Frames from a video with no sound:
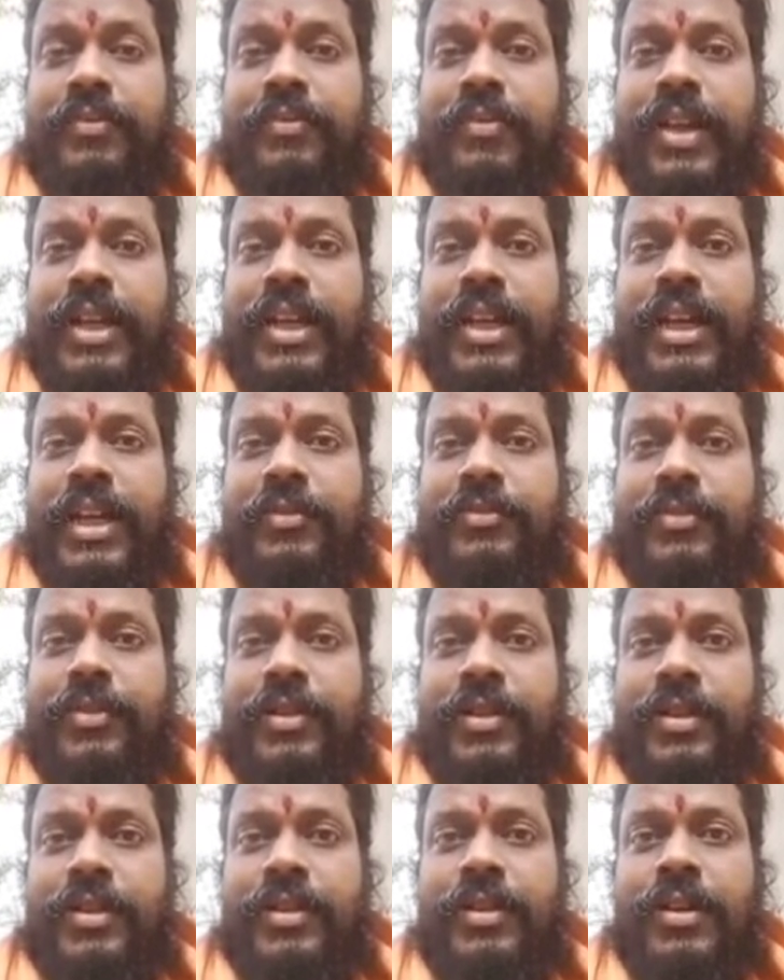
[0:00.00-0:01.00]
very
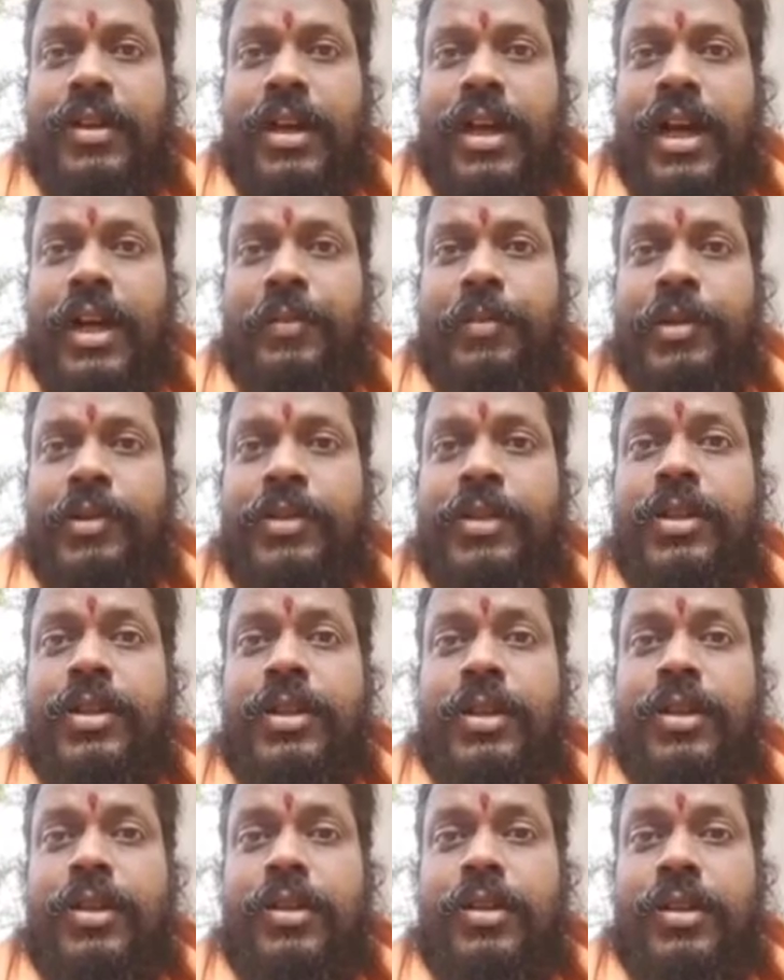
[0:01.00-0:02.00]
careful about
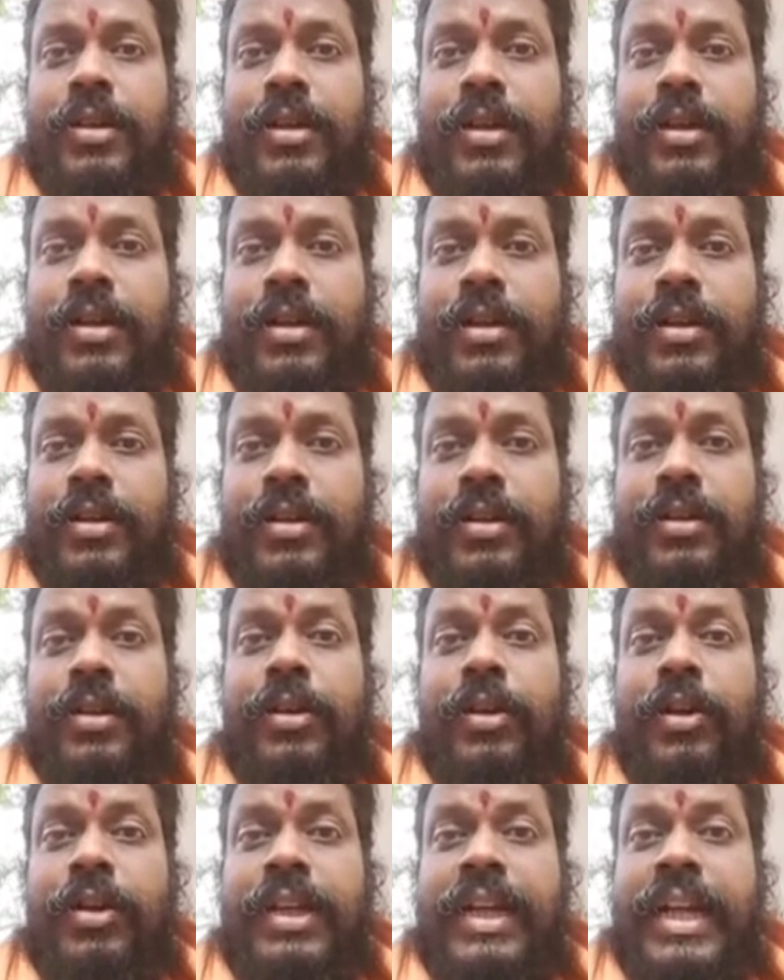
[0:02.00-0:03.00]

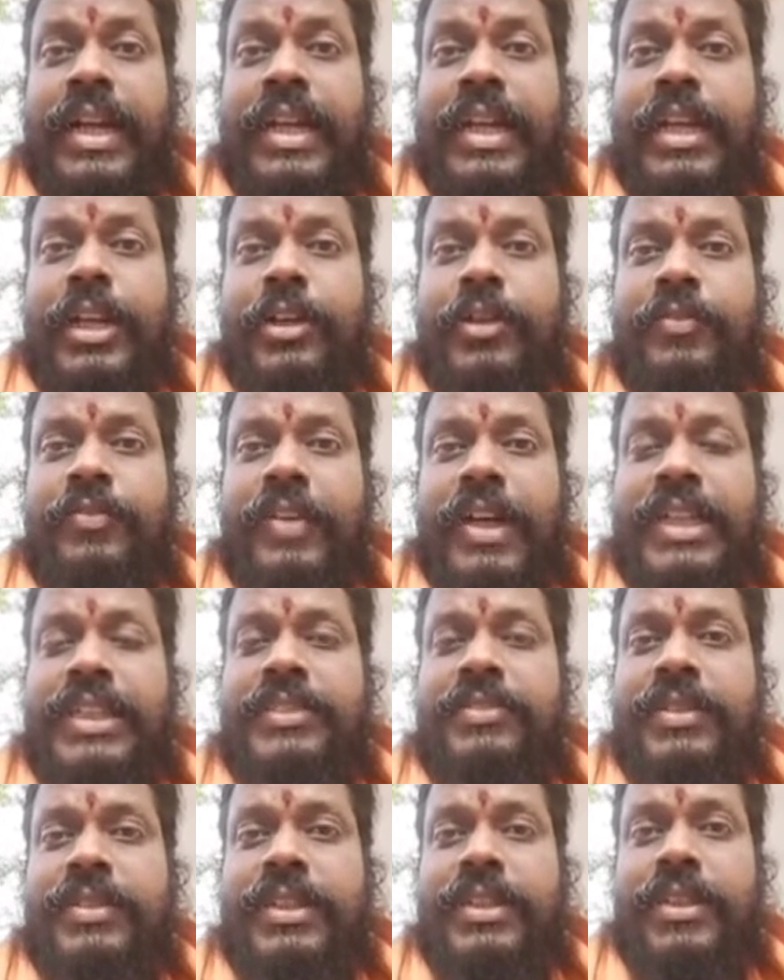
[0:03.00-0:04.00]
not getting into
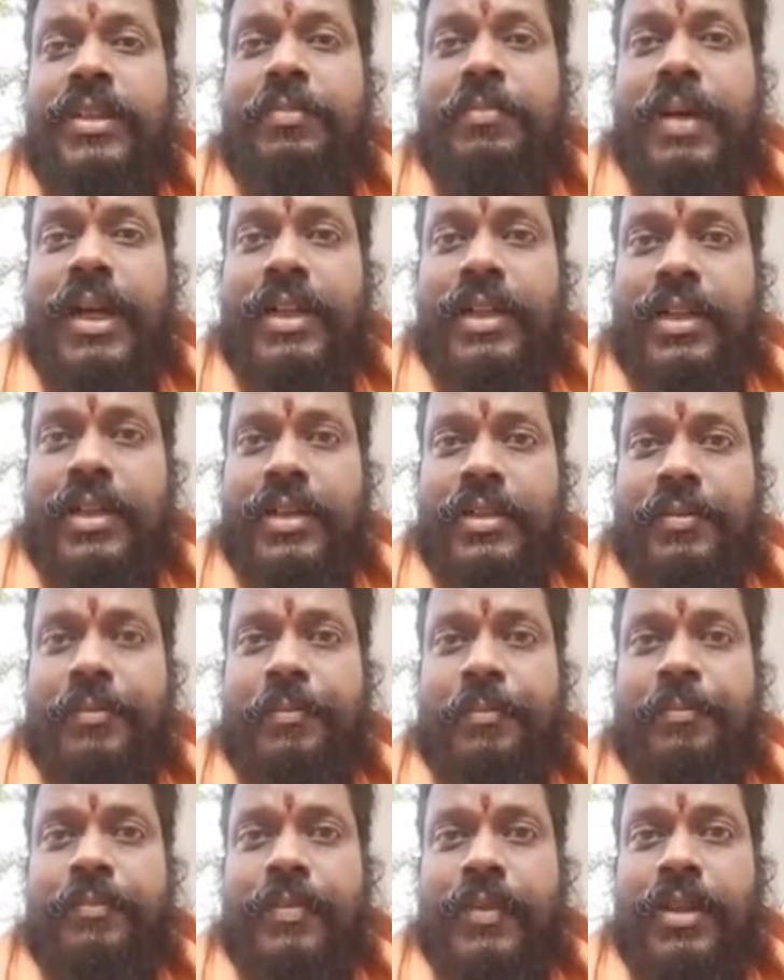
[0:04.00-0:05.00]
fights with their partner.
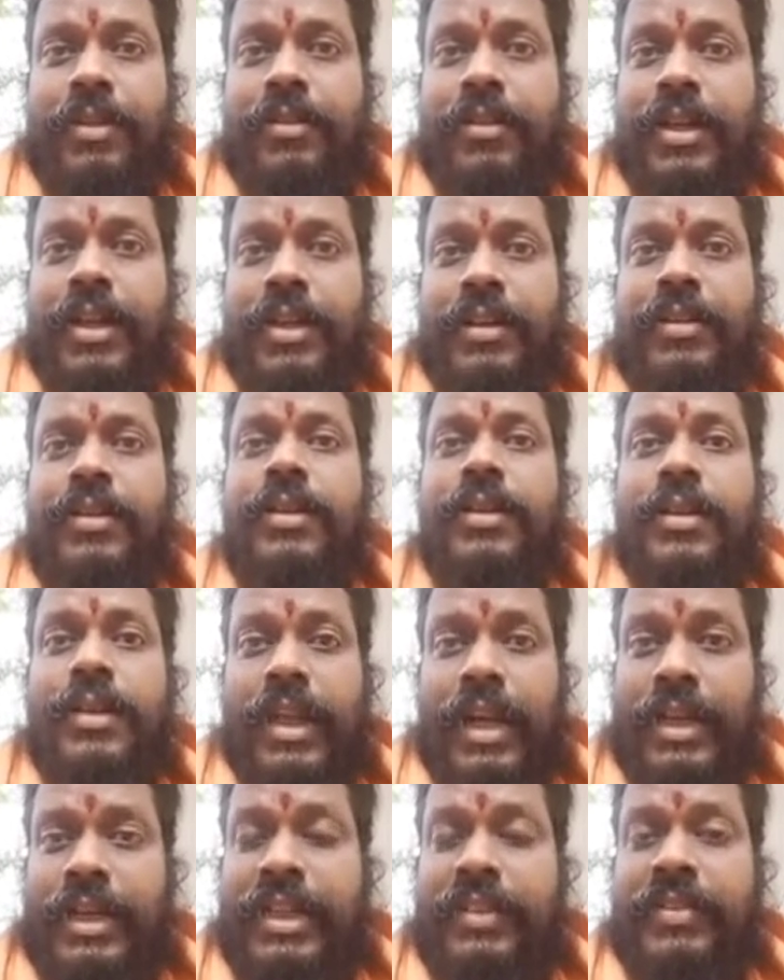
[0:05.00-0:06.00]
Okay,
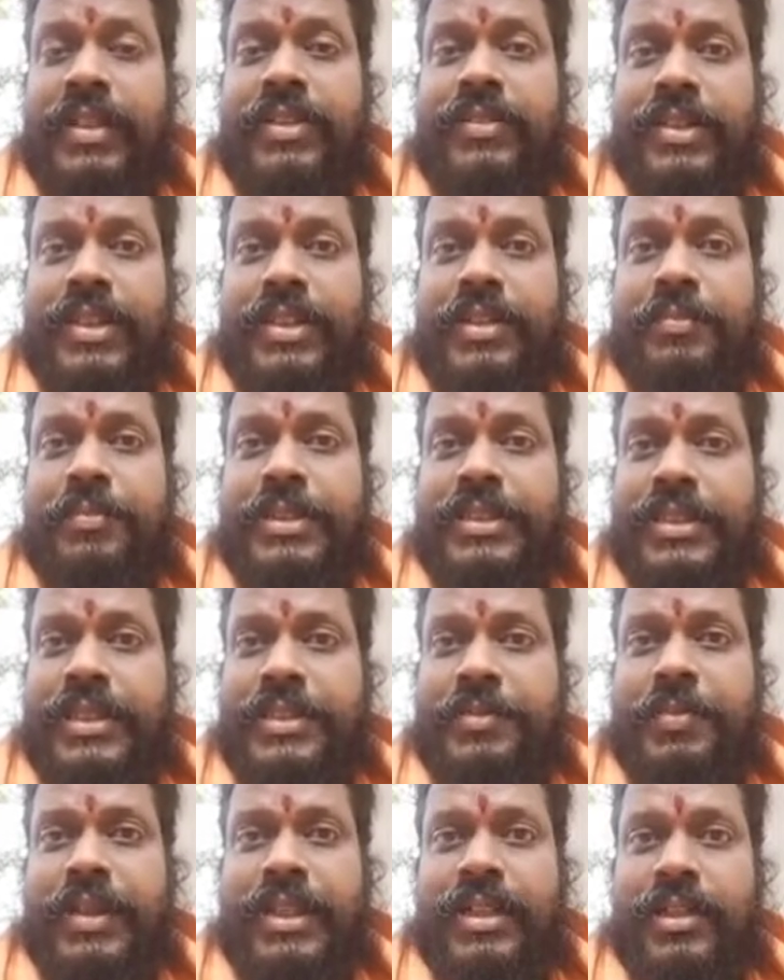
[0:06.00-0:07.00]
and even with the
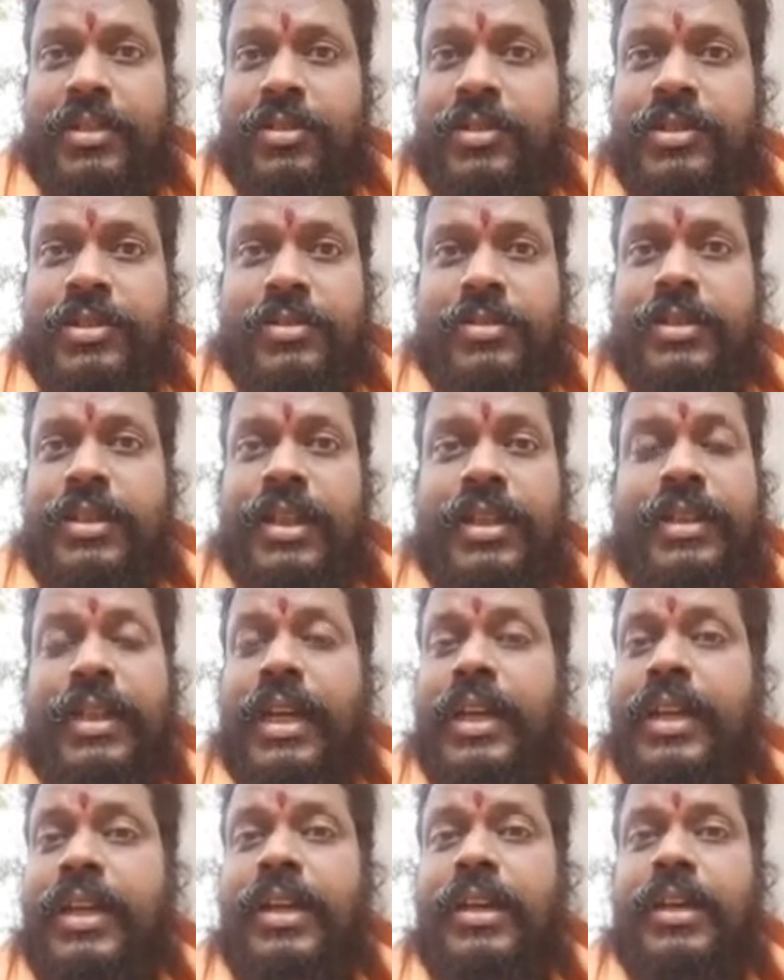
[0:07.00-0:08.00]
business partner also.
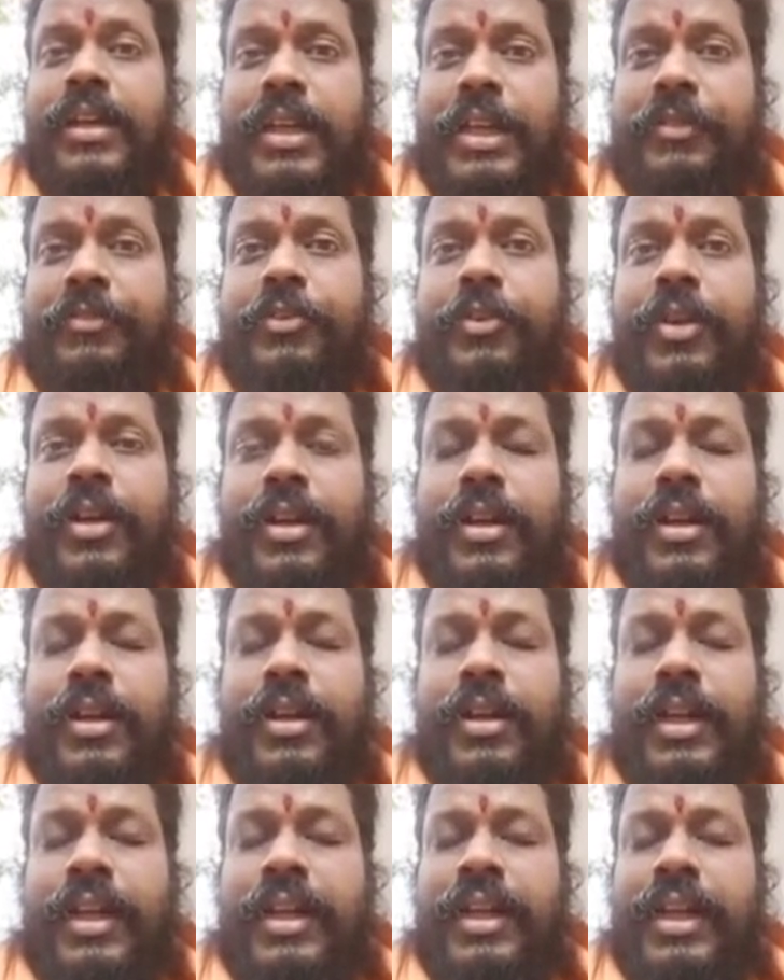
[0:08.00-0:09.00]
There, if you
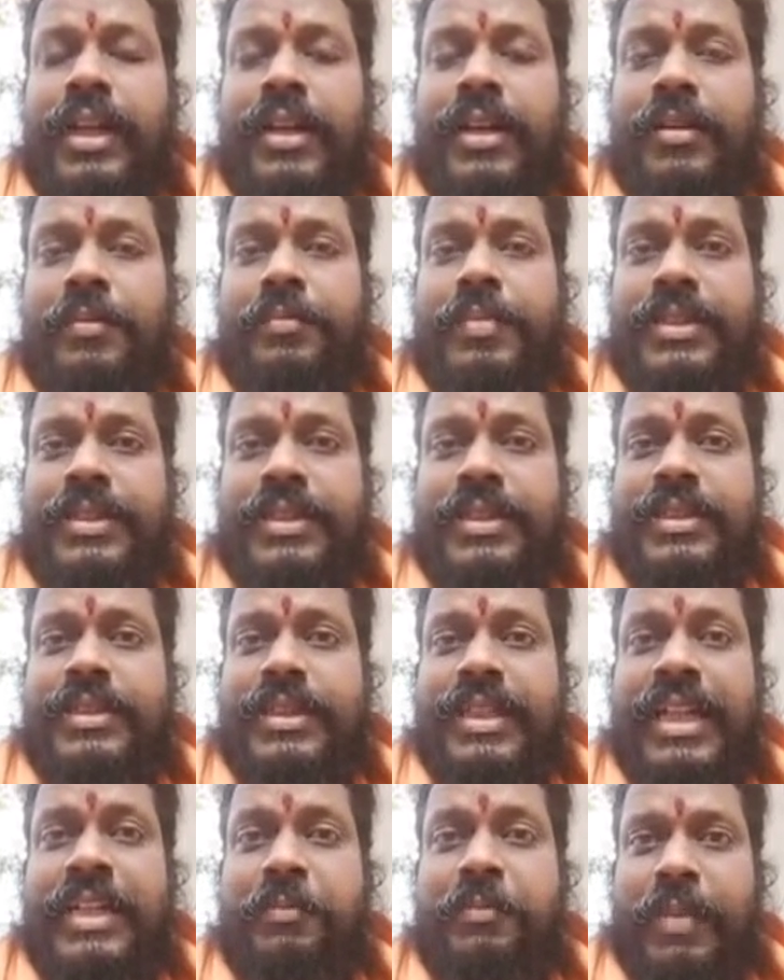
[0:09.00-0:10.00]
are running a
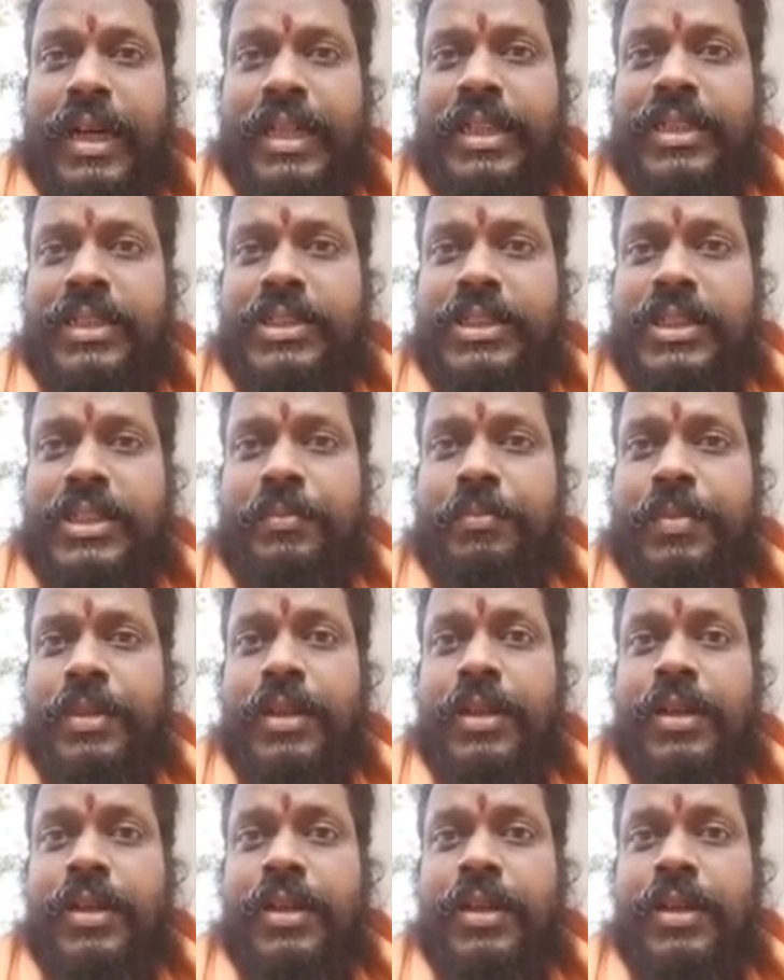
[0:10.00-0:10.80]
business in partnership,